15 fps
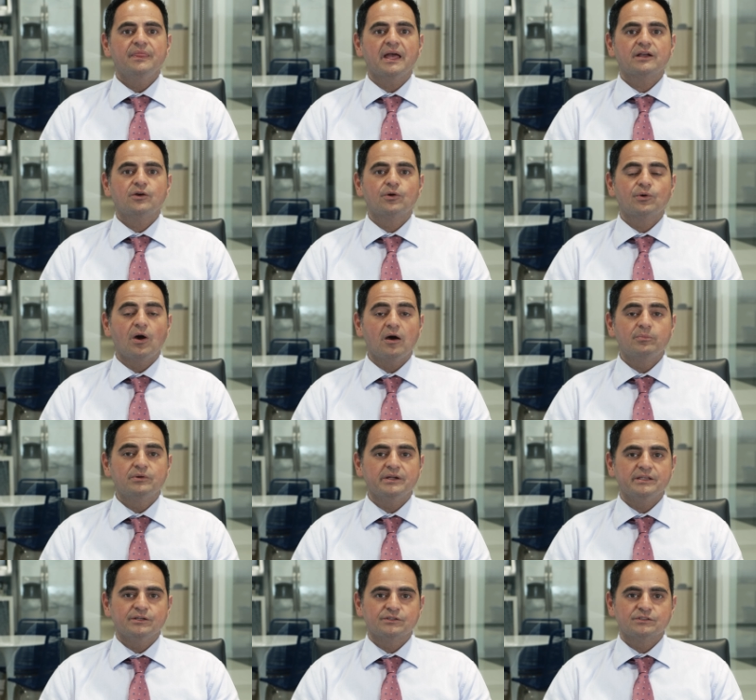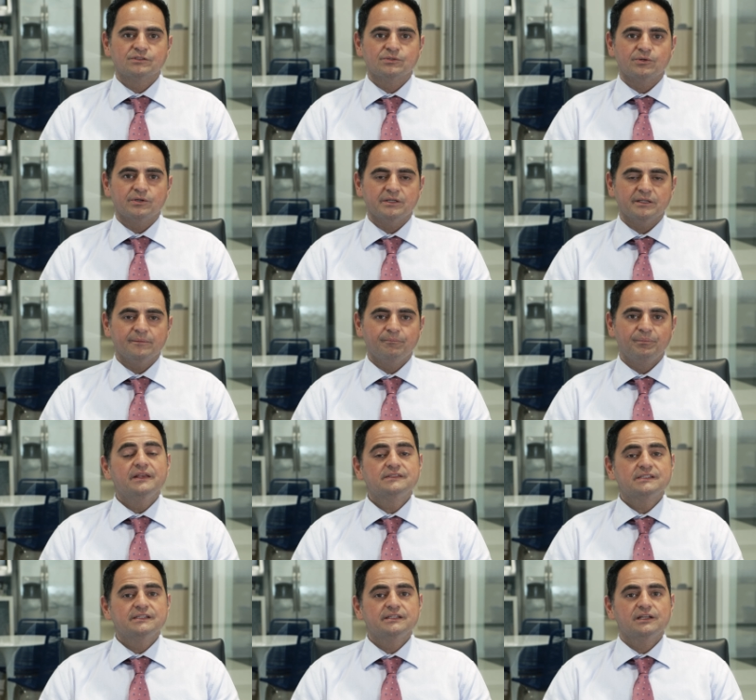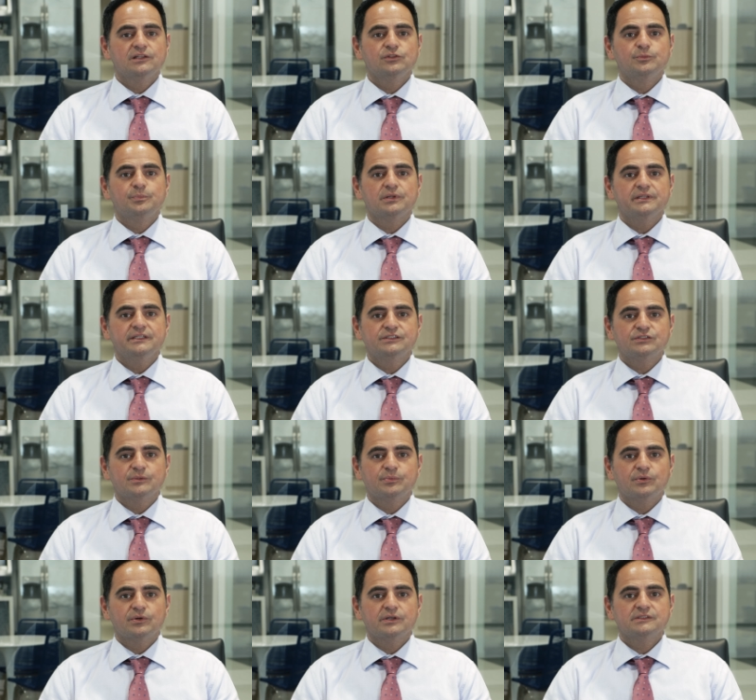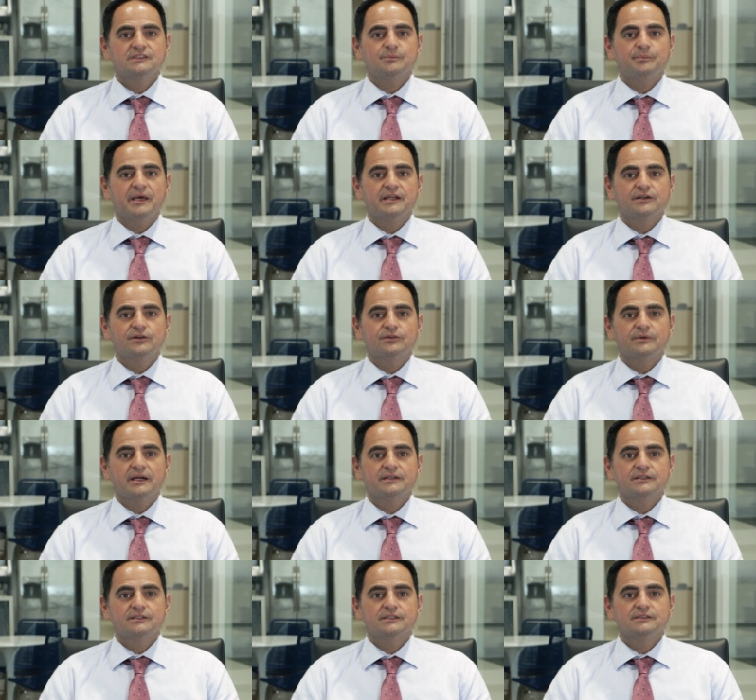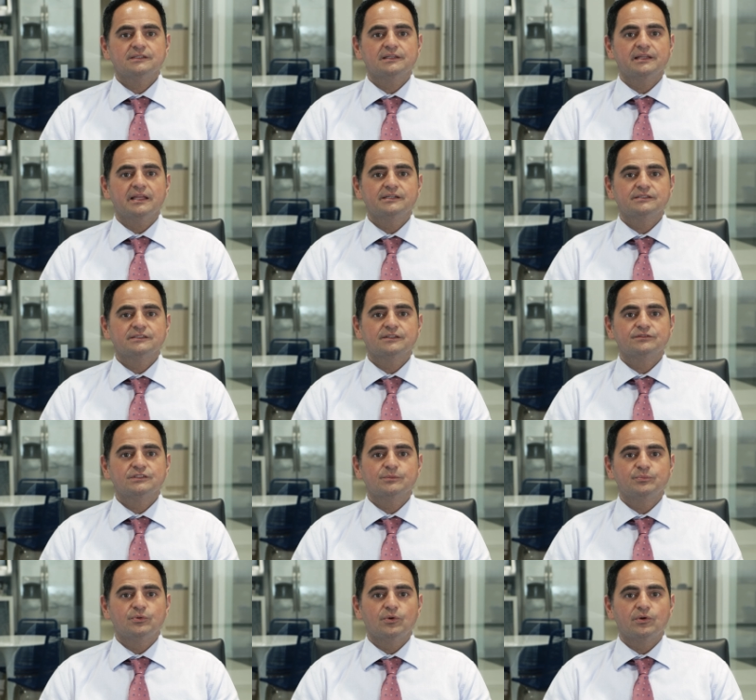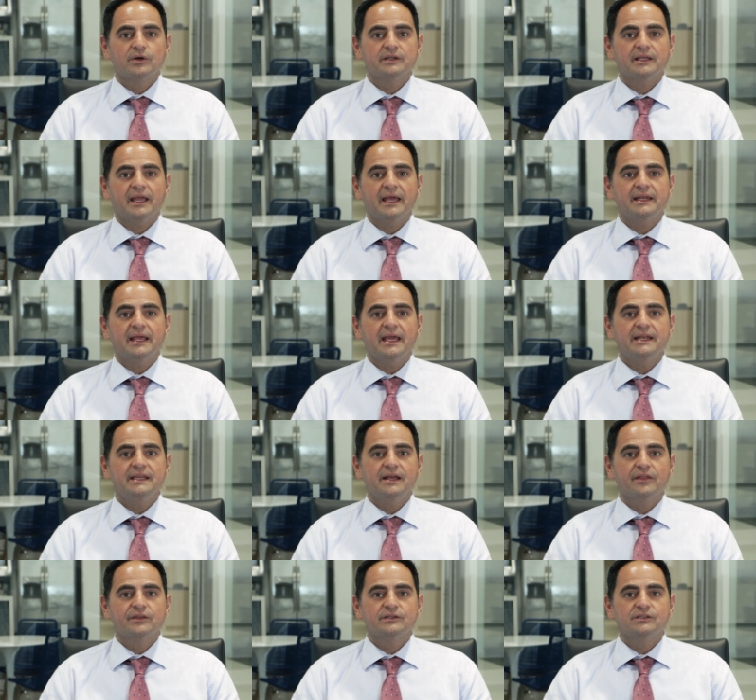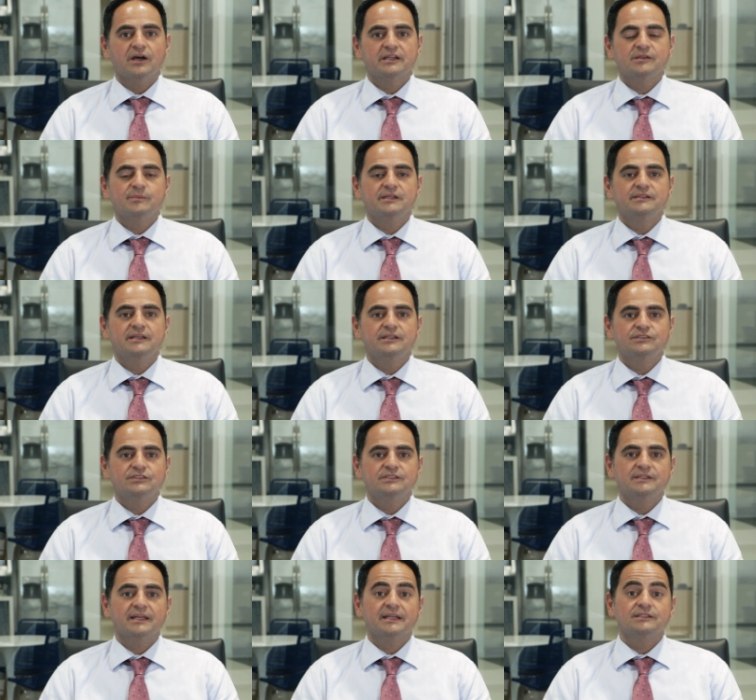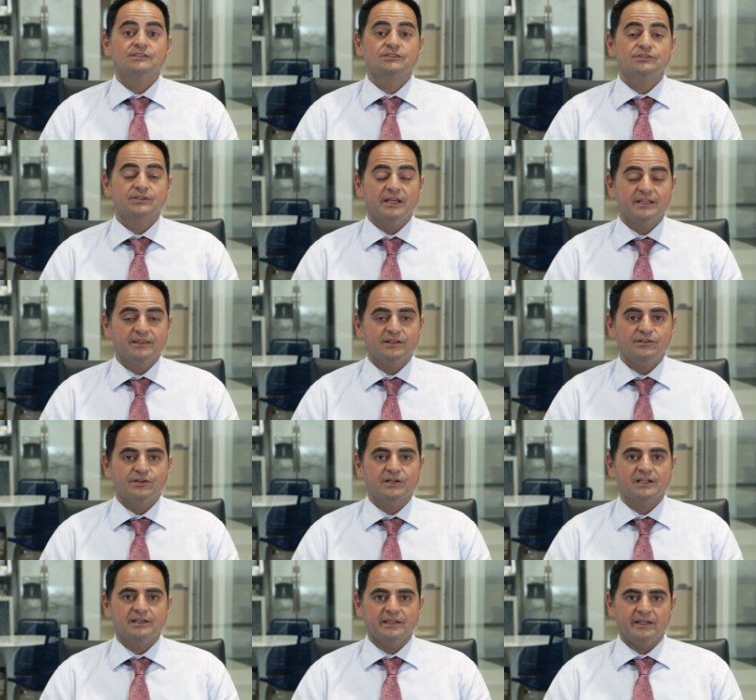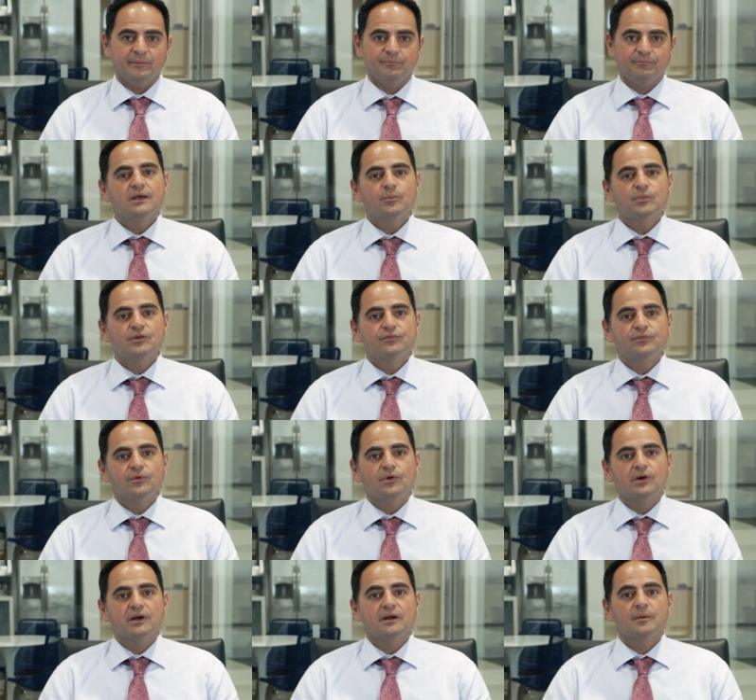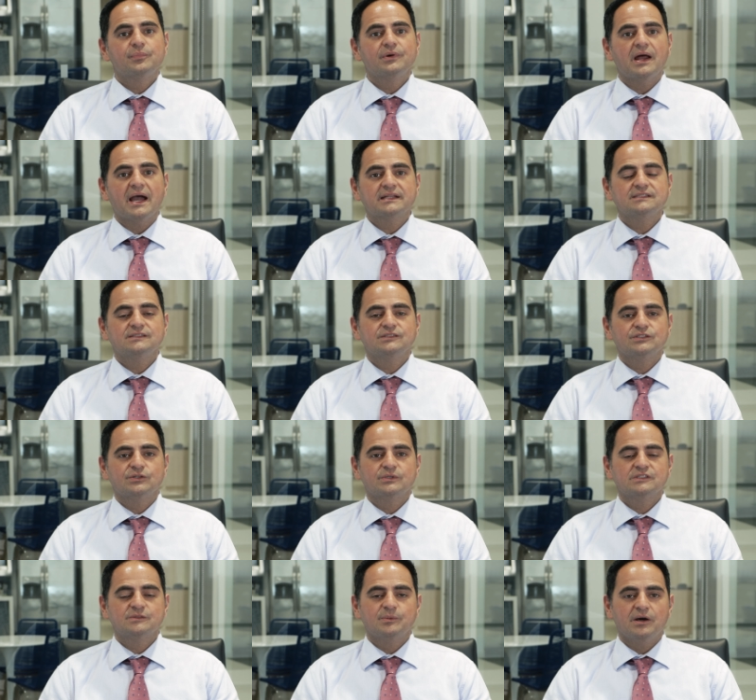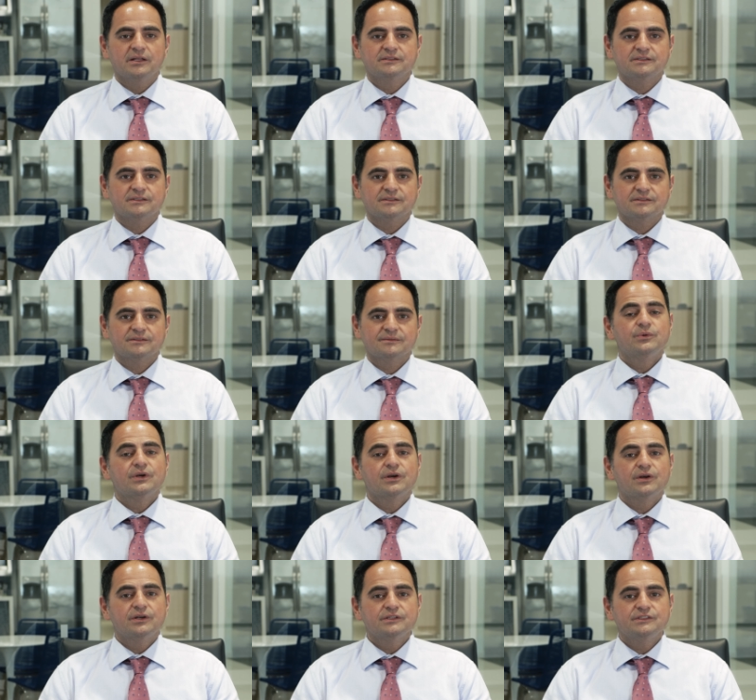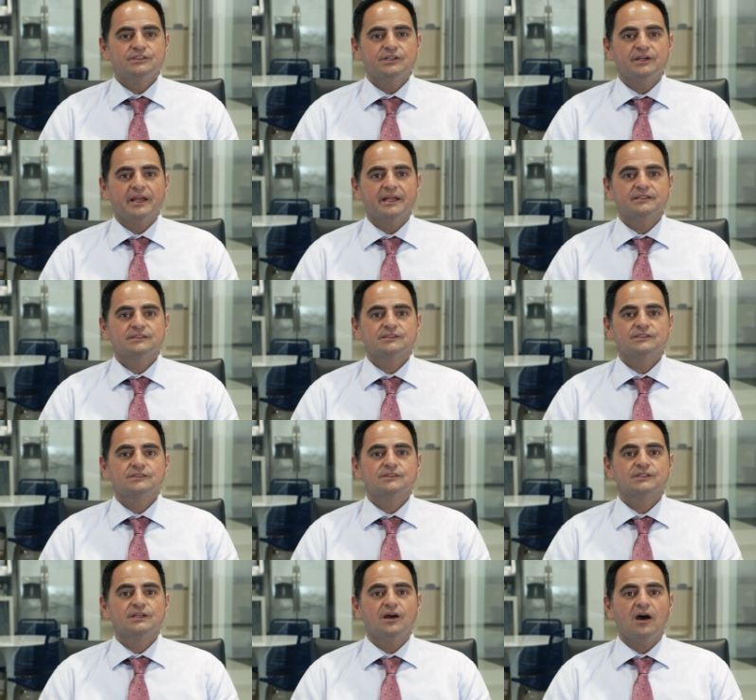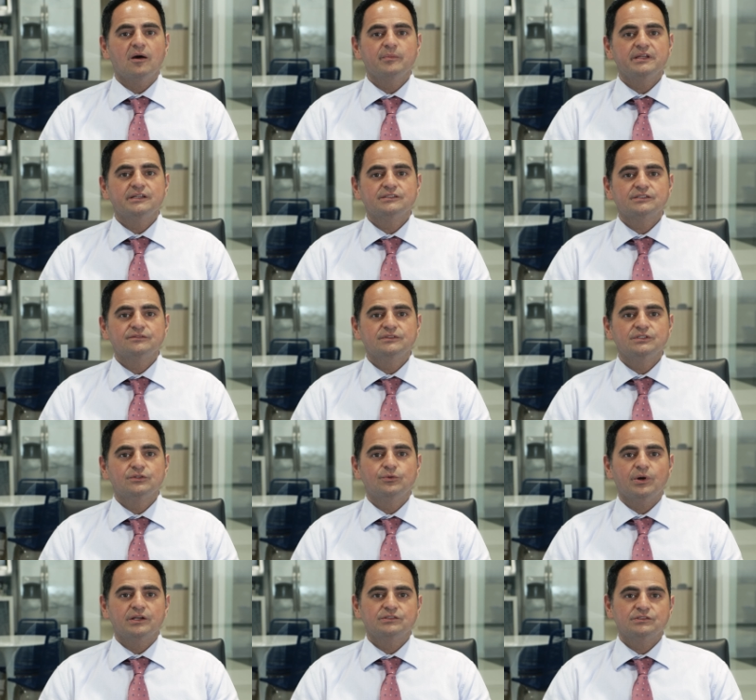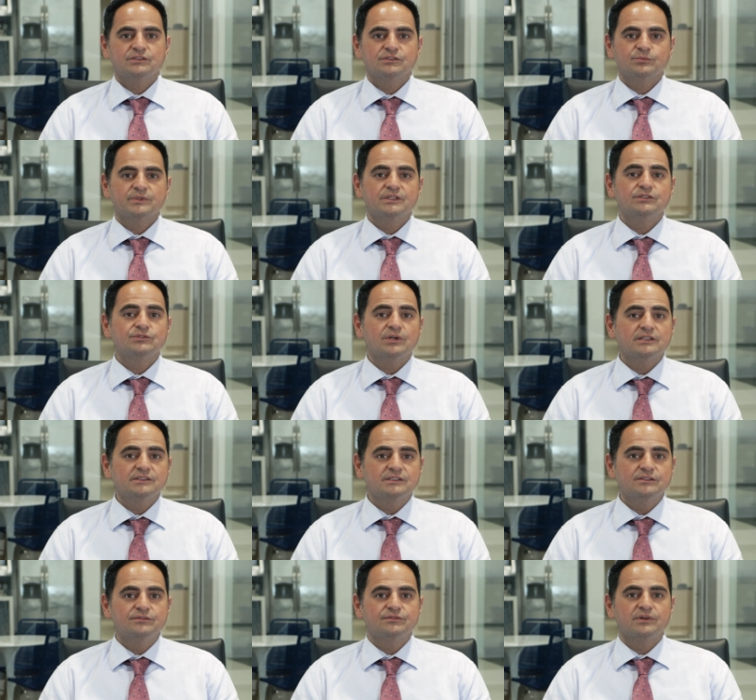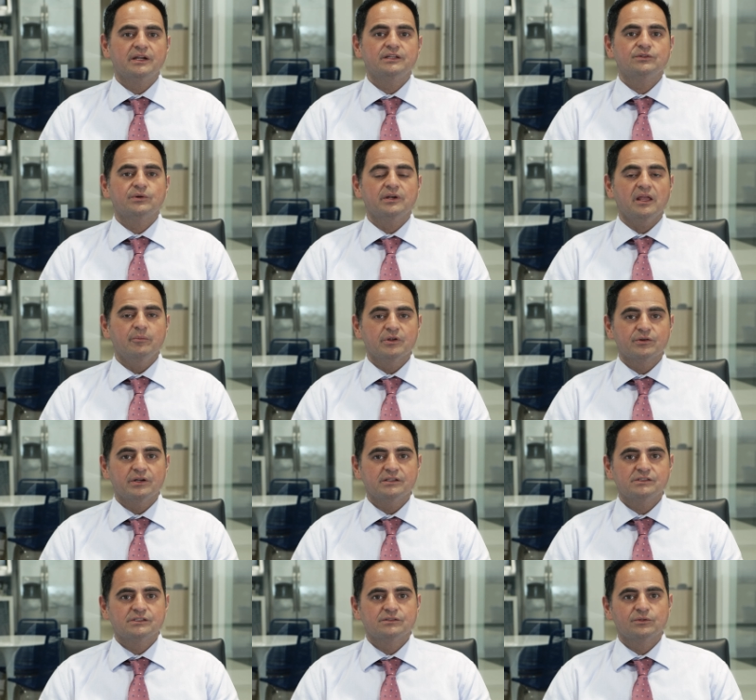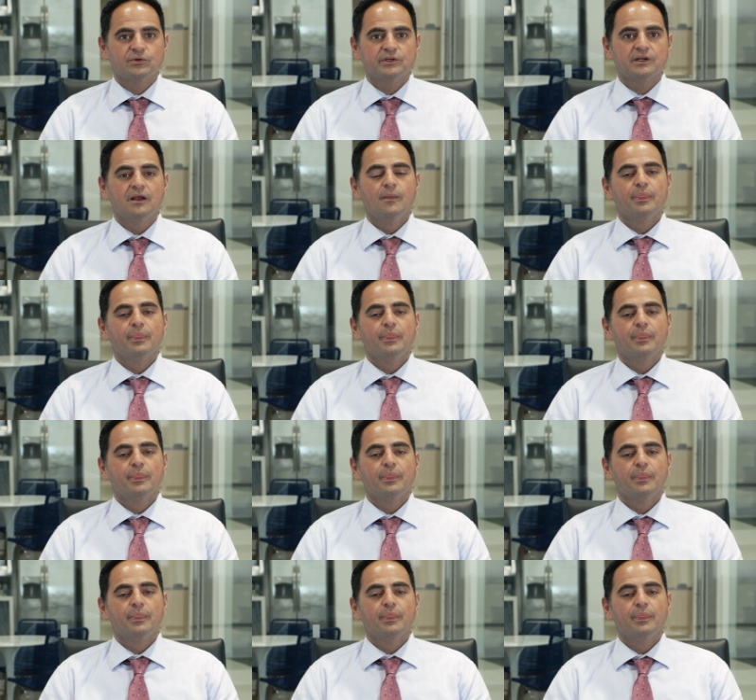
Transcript: that corroborate your story. This can include police reports, medical records, letters of support, and any other documentation that can strengthen your claim. Number 4, practice your responses. Rehearse your answers to common interview questions with a trusted friend or an immigration lawyer